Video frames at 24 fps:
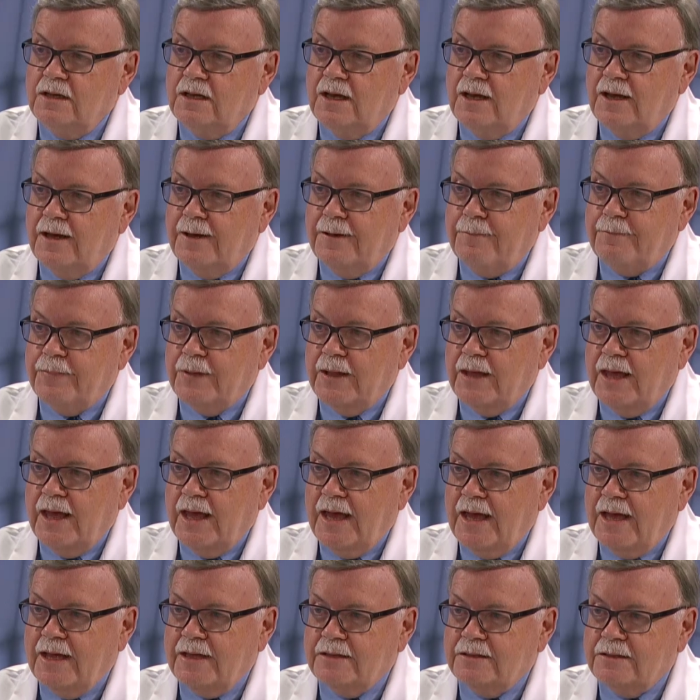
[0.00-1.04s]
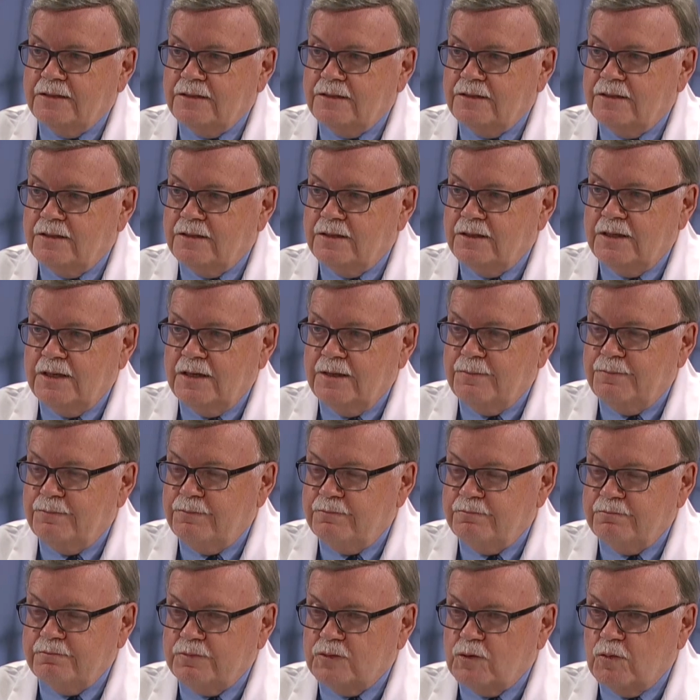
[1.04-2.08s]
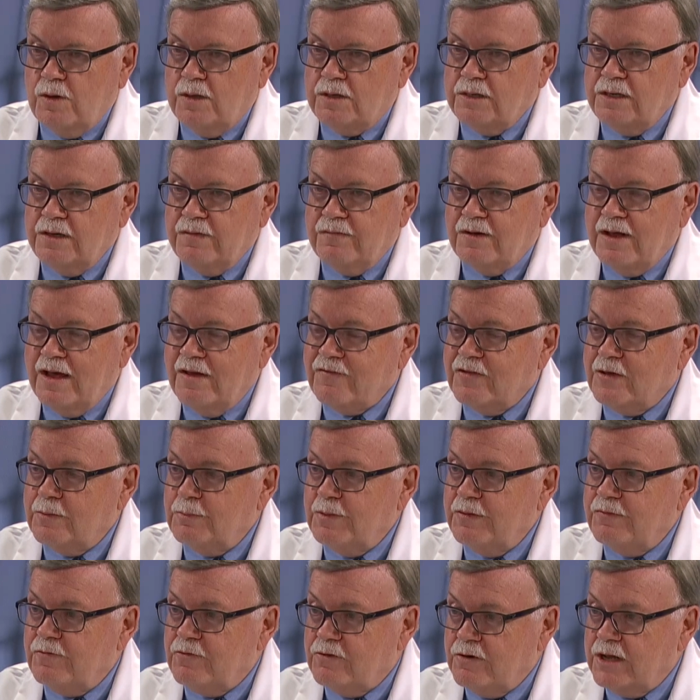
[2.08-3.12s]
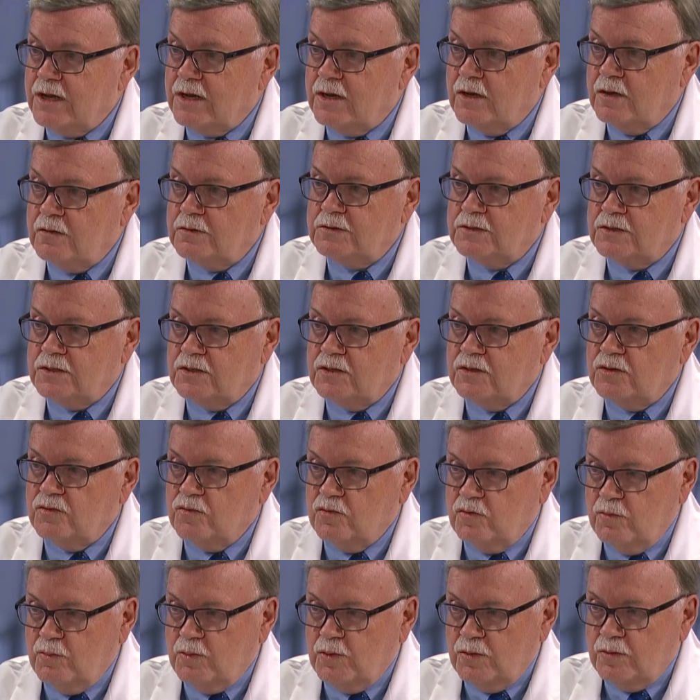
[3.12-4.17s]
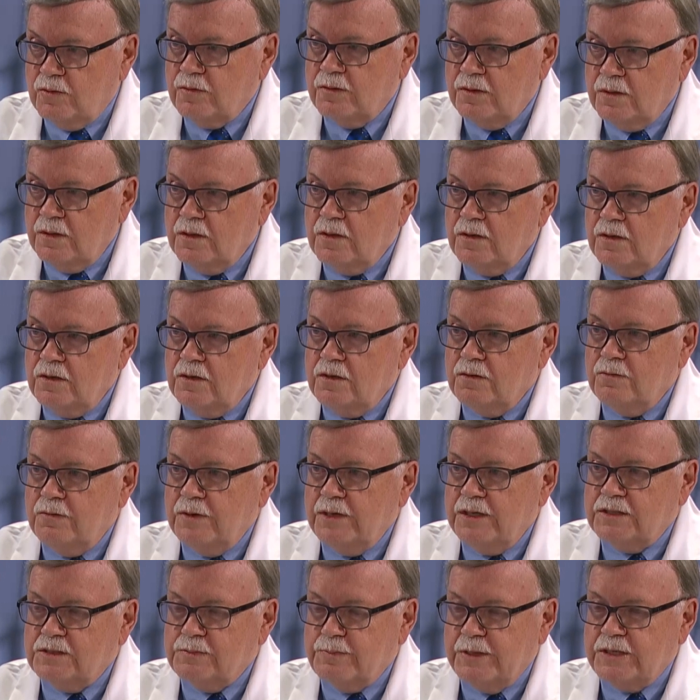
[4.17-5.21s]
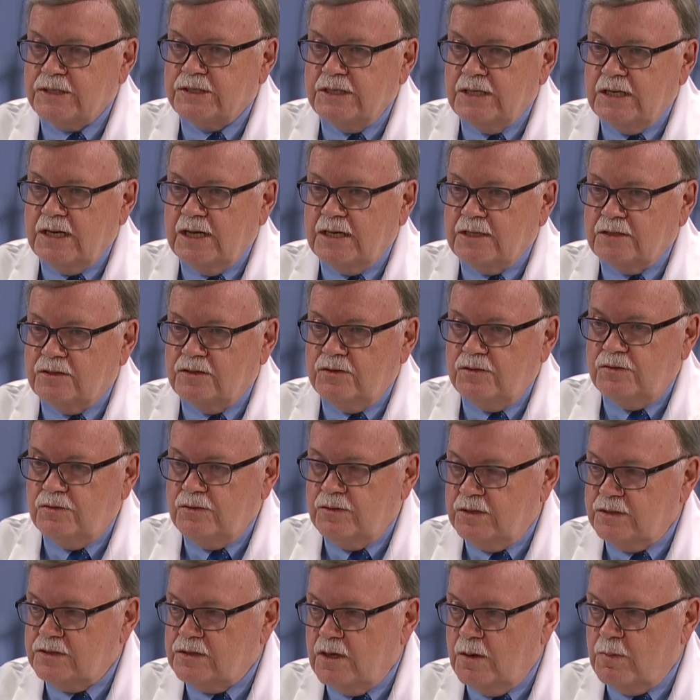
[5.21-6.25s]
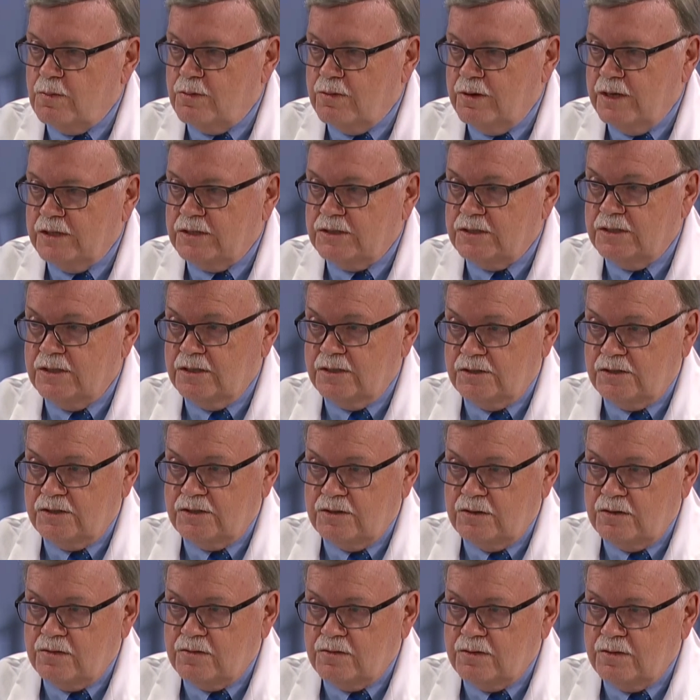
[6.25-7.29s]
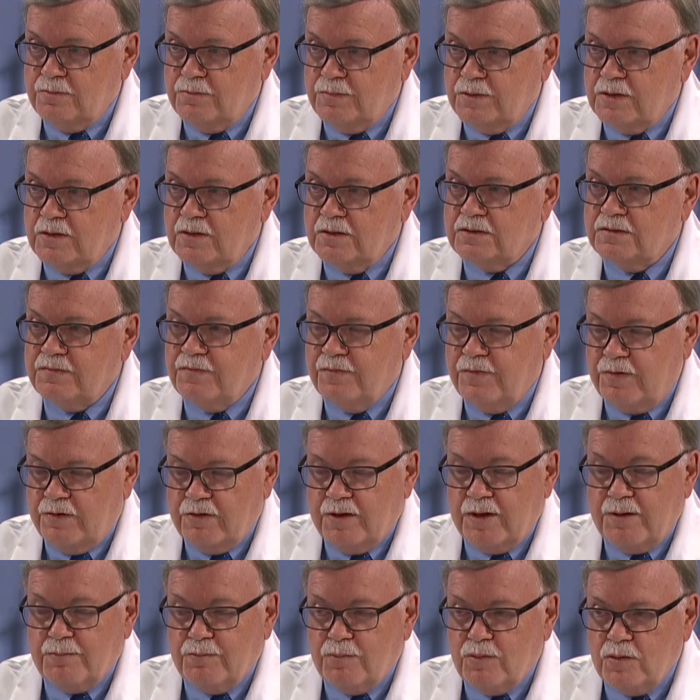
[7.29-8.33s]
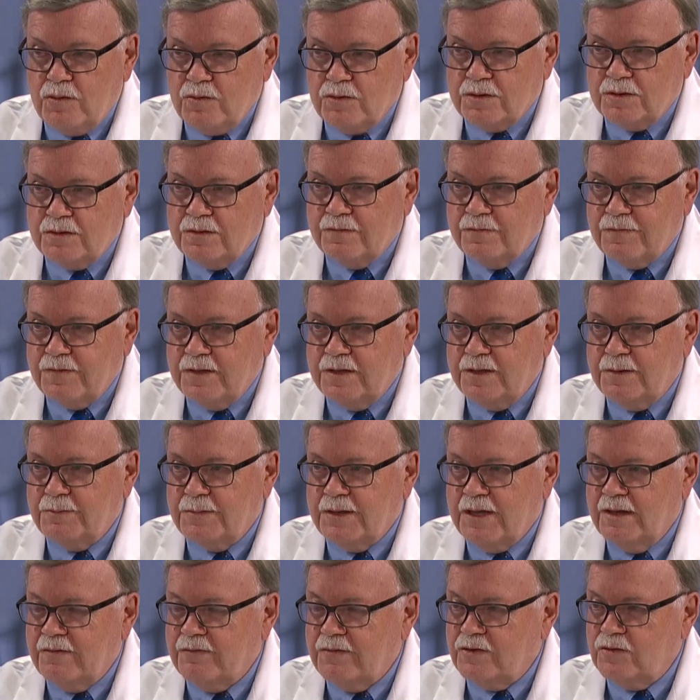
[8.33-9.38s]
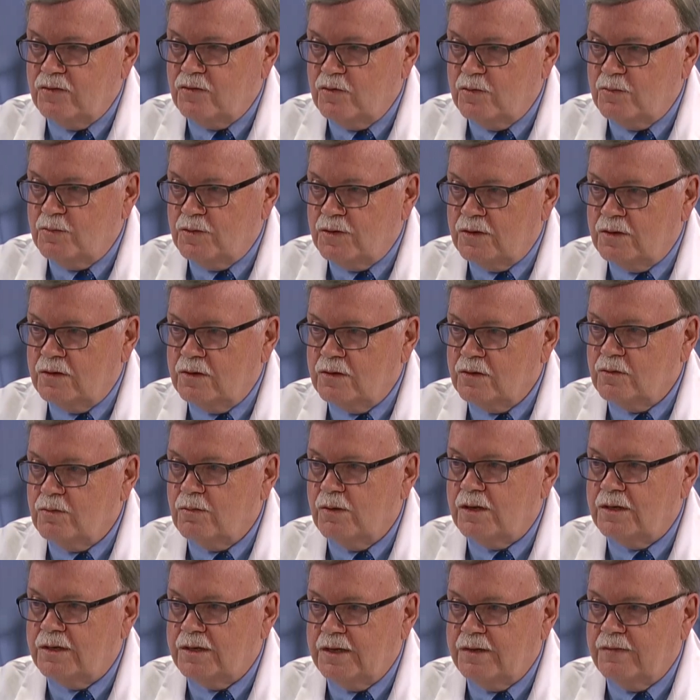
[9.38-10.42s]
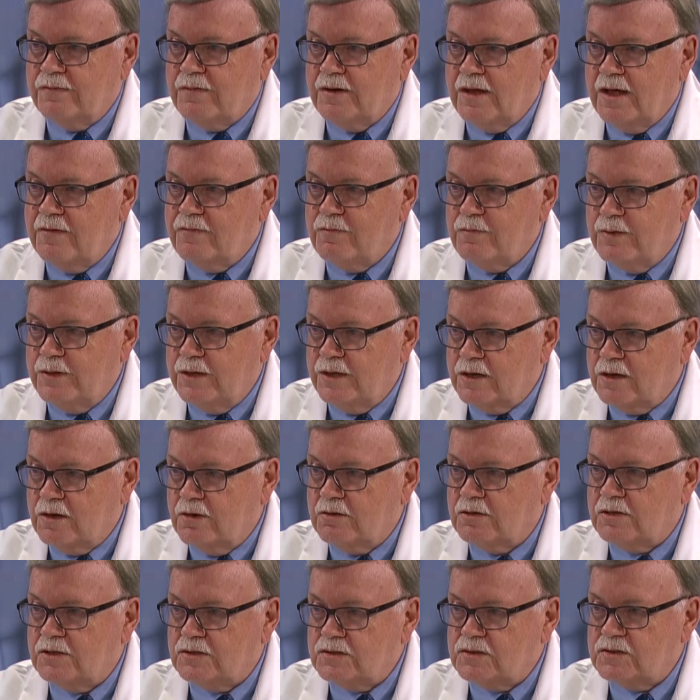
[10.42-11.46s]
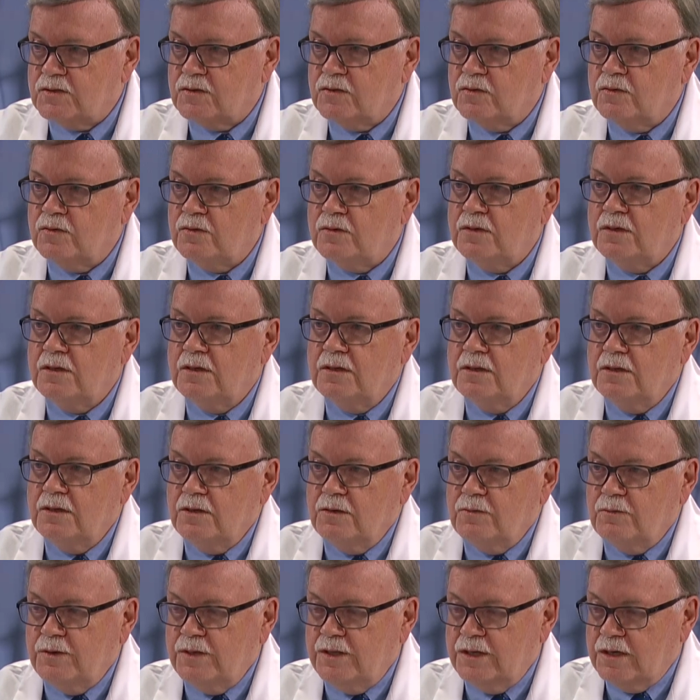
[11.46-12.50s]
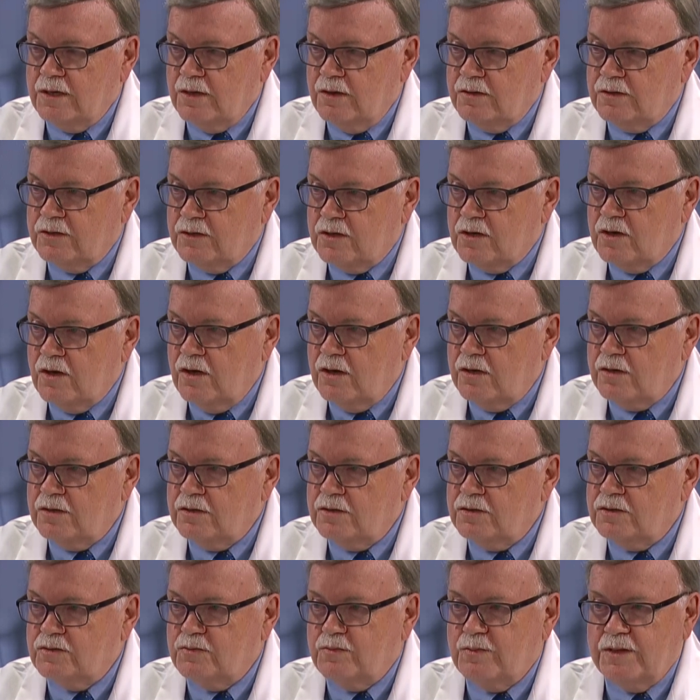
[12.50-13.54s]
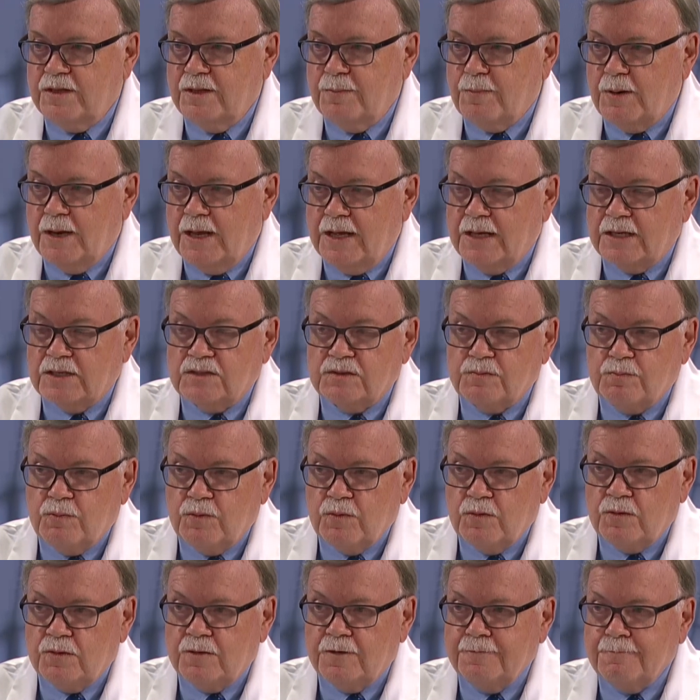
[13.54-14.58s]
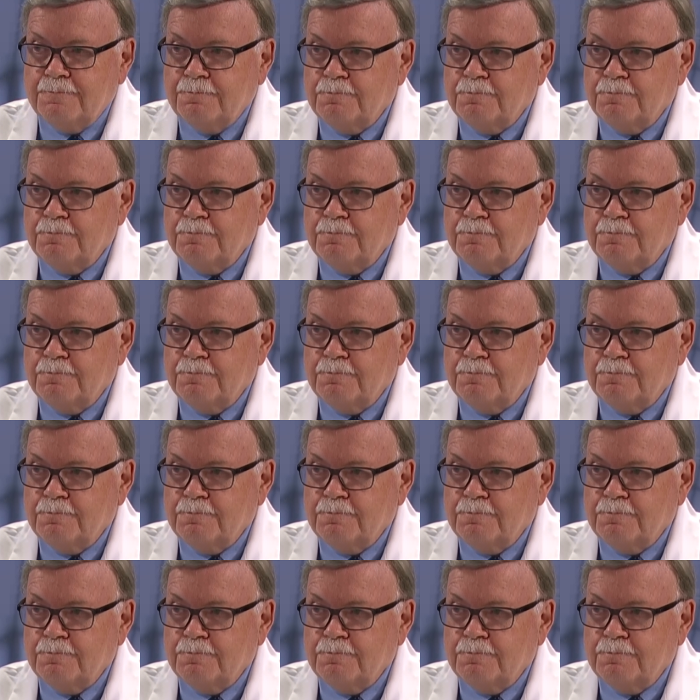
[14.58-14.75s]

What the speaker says: And the quality of life can be very close to normal. We especially like to do this operation in children because it's very important for them to have a normal quality of life when they're going to school, when they're going to college, when they're playing sport,